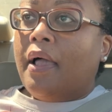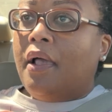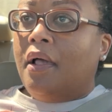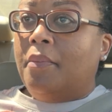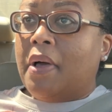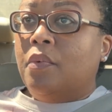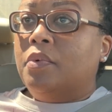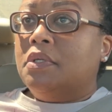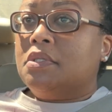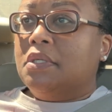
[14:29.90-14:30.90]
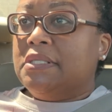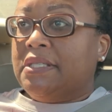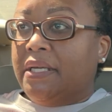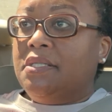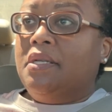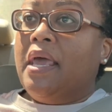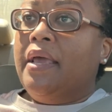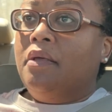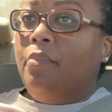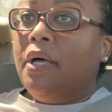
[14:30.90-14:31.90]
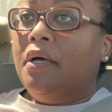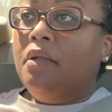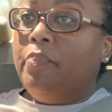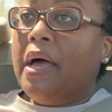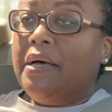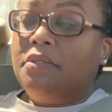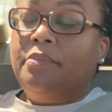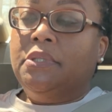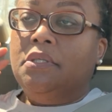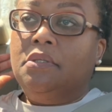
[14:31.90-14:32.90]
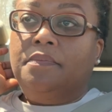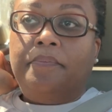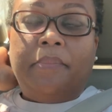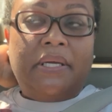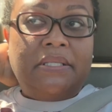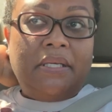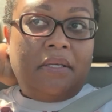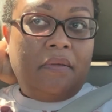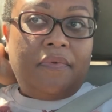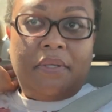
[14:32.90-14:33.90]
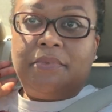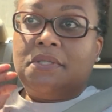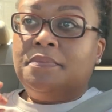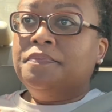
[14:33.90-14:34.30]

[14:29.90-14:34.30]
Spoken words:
I was going to stay tonight and possibly Monday evenings.